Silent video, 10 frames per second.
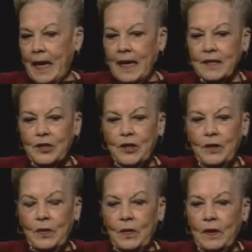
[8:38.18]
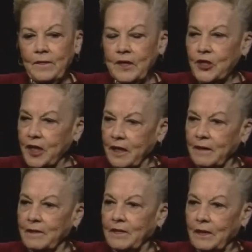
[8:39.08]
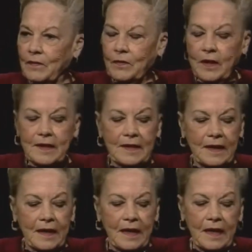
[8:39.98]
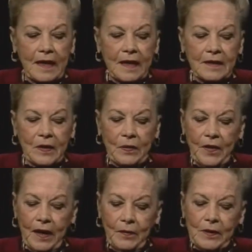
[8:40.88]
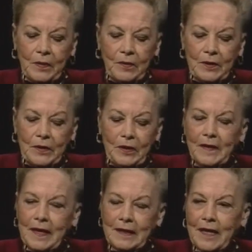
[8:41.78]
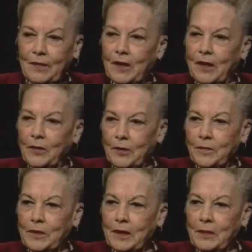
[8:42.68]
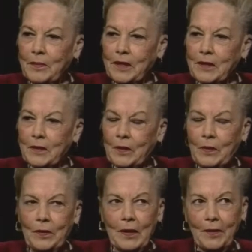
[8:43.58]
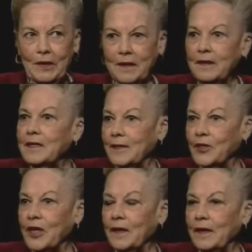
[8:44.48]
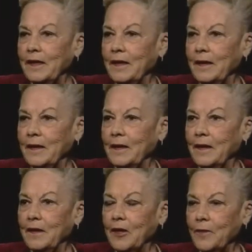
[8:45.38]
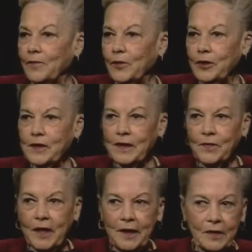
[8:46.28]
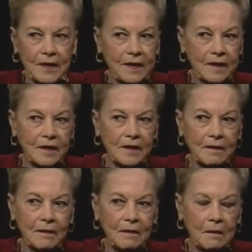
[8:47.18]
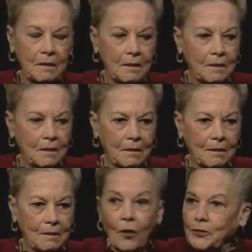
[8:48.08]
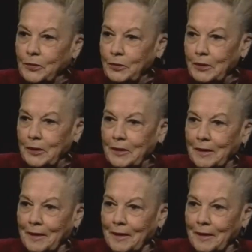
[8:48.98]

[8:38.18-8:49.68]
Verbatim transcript: And she knew all of the chants and the rest. Mm-hmm. So that was, it was during that time that I worked for Don Beachcomber and I was a disc jockey uh, on an Armed Forces radio station. Did you like that? Oh, sure.